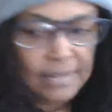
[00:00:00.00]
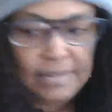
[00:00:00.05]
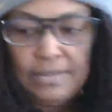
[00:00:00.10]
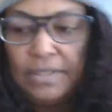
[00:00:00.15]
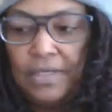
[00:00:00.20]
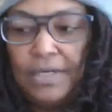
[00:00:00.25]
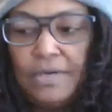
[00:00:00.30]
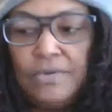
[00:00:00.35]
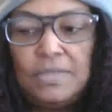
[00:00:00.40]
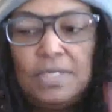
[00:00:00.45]

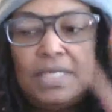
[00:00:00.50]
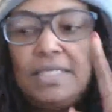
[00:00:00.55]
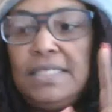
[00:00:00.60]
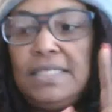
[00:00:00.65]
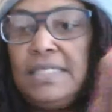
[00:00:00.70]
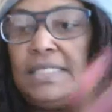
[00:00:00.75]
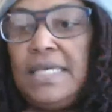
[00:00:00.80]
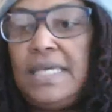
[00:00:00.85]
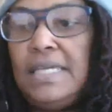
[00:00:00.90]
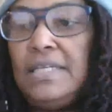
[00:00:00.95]
You don't need to
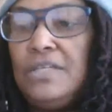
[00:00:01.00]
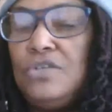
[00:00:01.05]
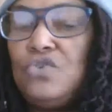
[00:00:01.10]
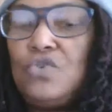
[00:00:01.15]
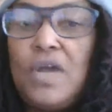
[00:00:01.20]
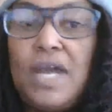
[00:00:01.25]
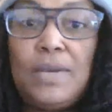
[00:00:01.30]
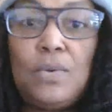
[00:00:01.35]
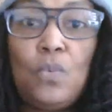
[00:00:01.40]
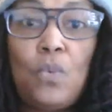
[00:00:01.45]
take and
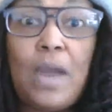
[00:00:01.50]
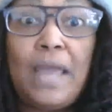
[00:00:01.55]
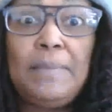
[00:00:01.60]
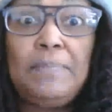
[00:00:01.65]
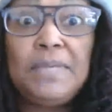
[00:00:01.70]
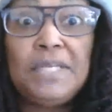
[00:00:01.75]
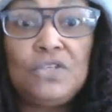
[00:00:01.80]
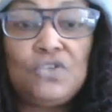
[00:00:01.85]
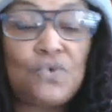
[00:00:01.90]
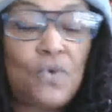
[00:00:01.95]
try to wipe
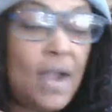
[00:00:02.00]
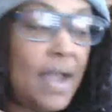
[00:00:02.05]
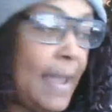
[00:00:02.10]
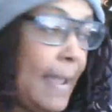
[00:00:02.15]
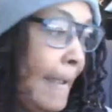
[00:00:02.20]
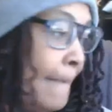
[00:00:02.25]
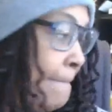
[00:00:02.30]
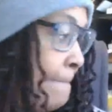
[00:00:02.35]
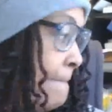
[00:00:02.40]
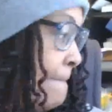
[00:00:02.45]
it
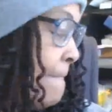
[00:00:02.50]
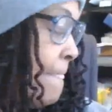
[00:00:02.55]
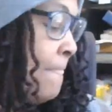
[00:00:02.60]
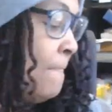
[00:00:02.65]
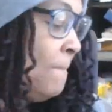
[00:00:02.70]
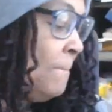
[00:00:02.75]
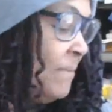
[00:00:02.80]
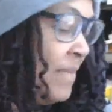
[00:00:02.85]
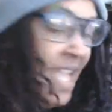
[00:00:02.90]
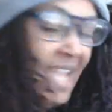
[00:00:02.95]
dry
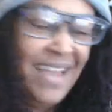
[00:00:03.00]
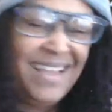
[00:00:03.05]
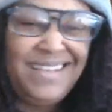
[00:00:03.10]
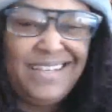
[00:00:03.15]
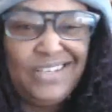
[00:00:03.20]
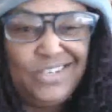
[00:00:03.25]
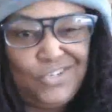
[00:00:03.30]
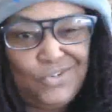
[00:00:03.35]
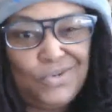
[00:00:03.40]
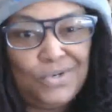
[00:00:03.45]

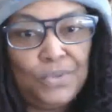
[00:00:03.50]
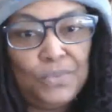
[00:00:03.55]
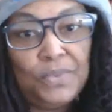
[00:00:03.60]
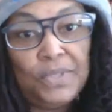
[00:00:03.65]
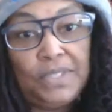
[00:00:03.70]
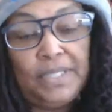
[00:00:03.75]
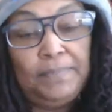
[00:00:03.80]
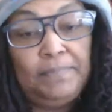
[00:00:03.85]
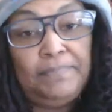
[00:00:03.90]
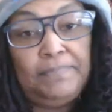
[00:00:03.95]
unless you're in a
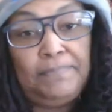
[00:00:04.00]
really